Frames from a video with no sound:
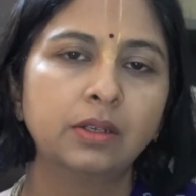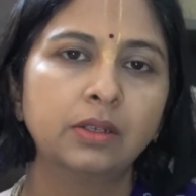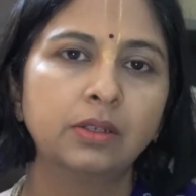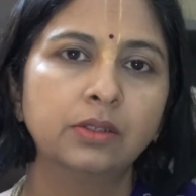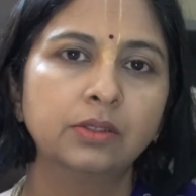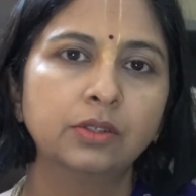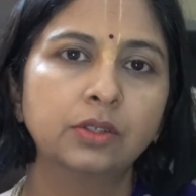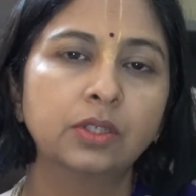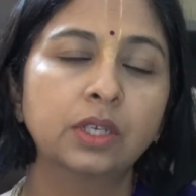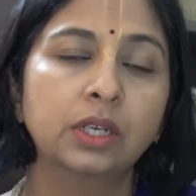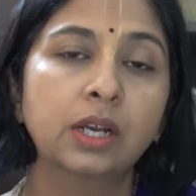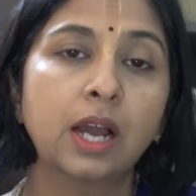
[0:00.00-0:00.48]

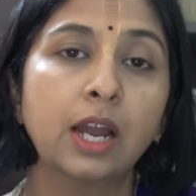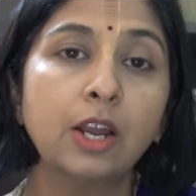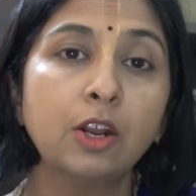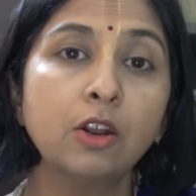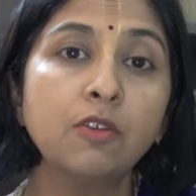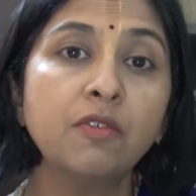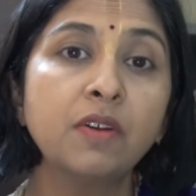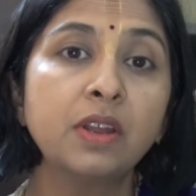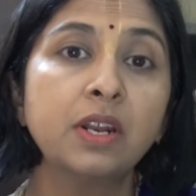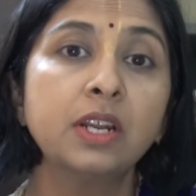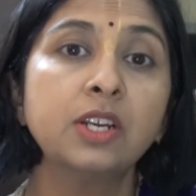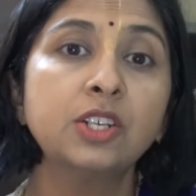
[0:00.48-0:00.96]
So the kind
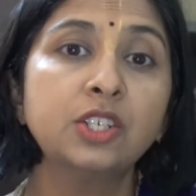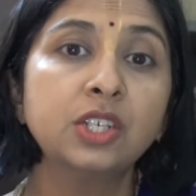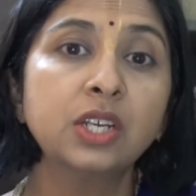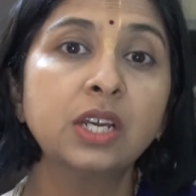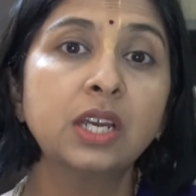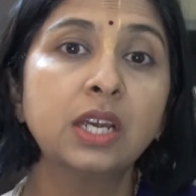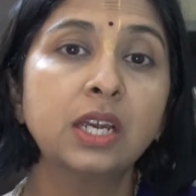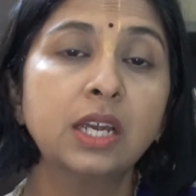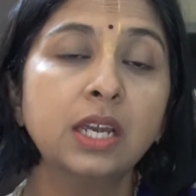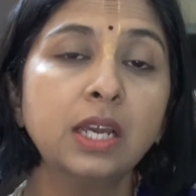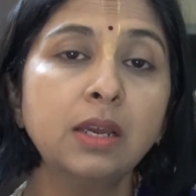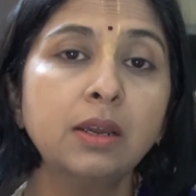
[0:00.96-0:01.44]
of energy
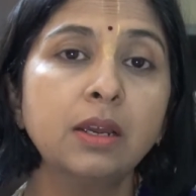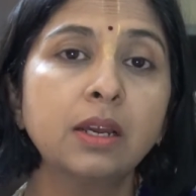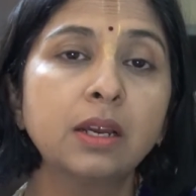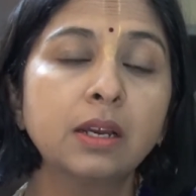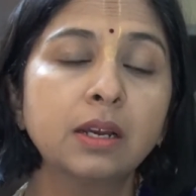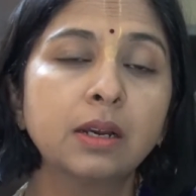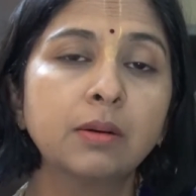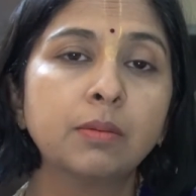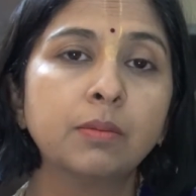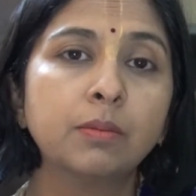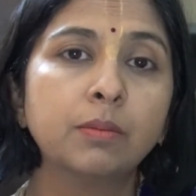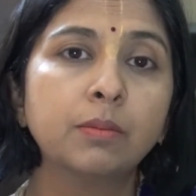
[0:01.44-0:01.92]
he
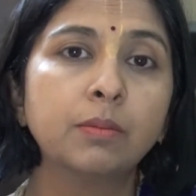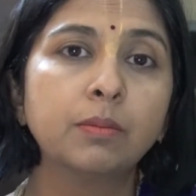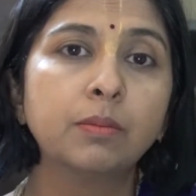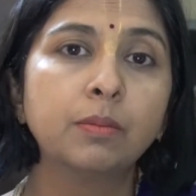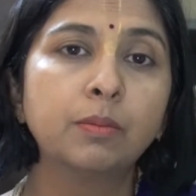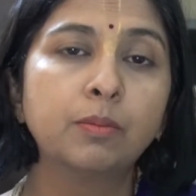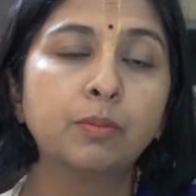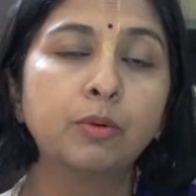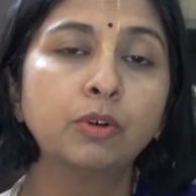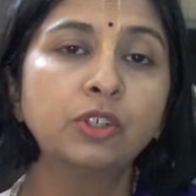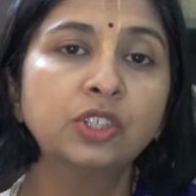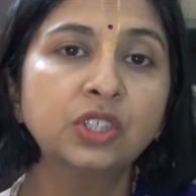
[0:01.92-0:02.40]

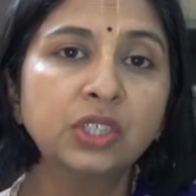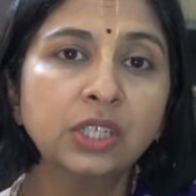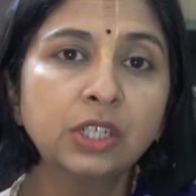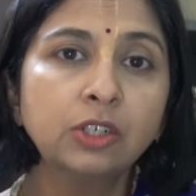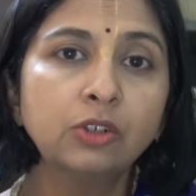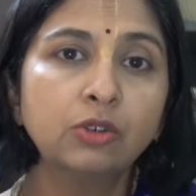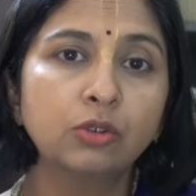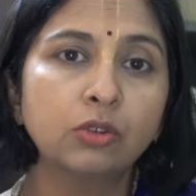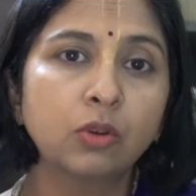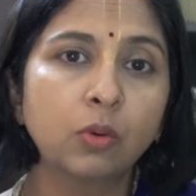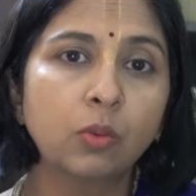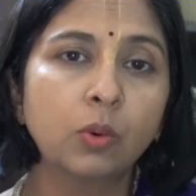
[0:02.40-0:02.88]
puts
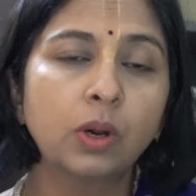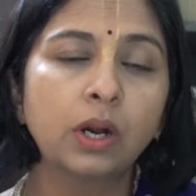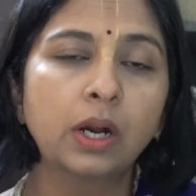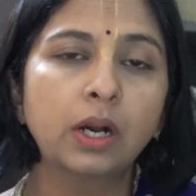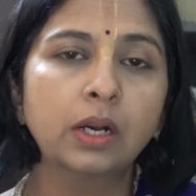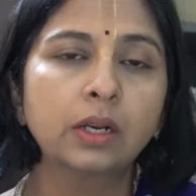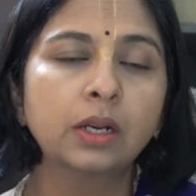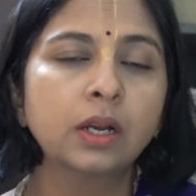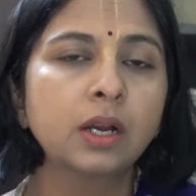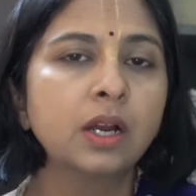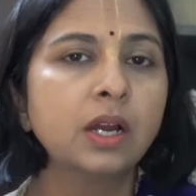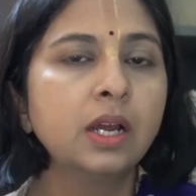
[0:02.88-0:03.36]
into the
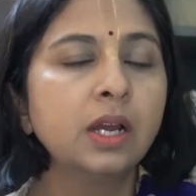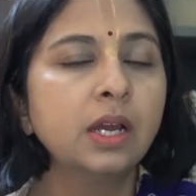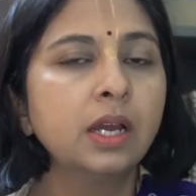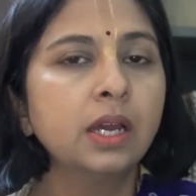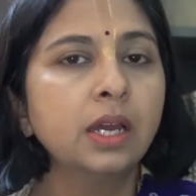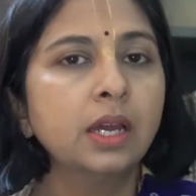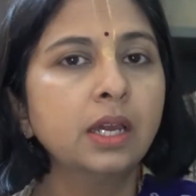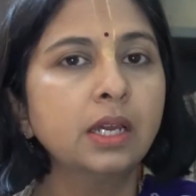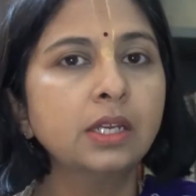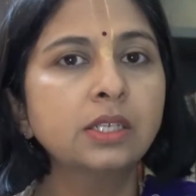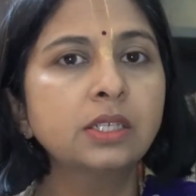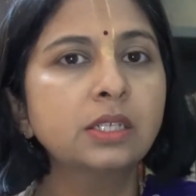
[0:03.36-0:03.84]
work
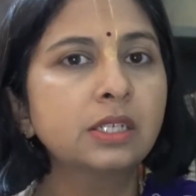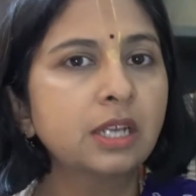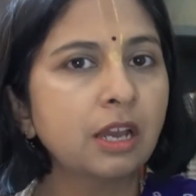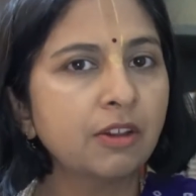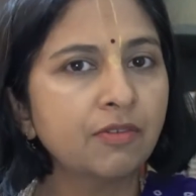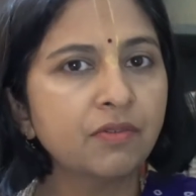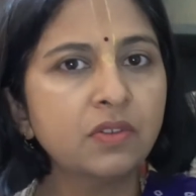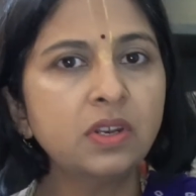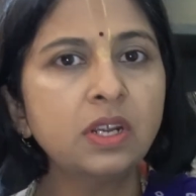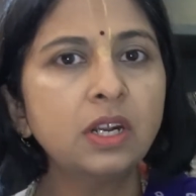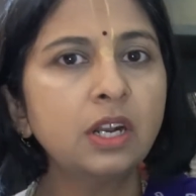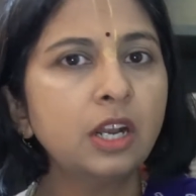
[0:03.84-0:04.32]
is
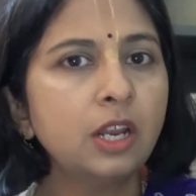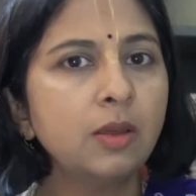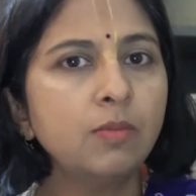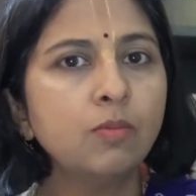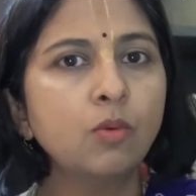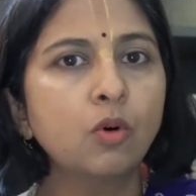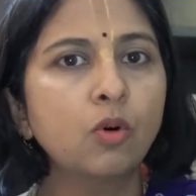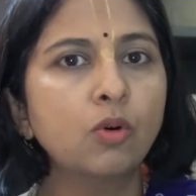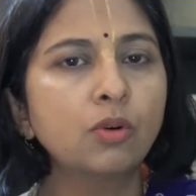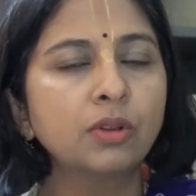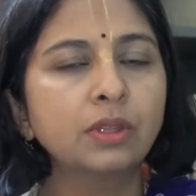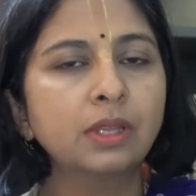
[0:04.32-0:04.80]
definitely
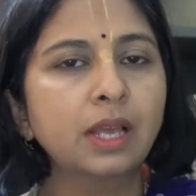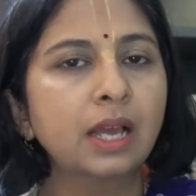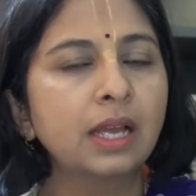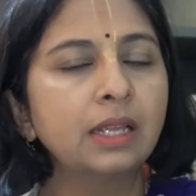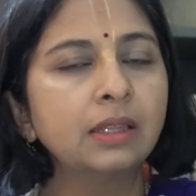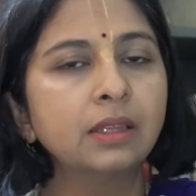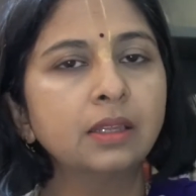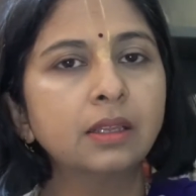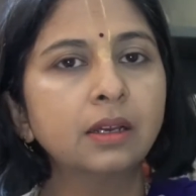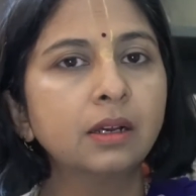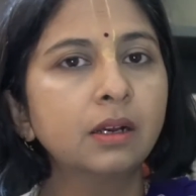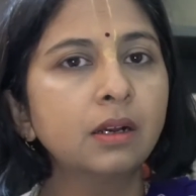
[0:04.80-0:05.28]
more
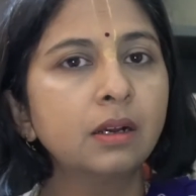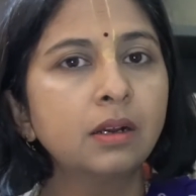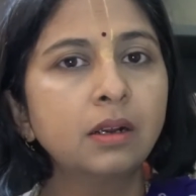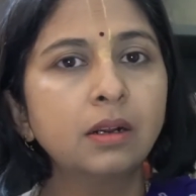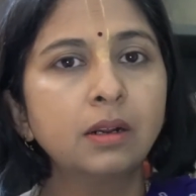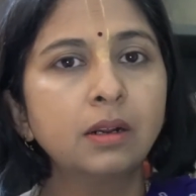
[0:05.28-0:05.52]
than the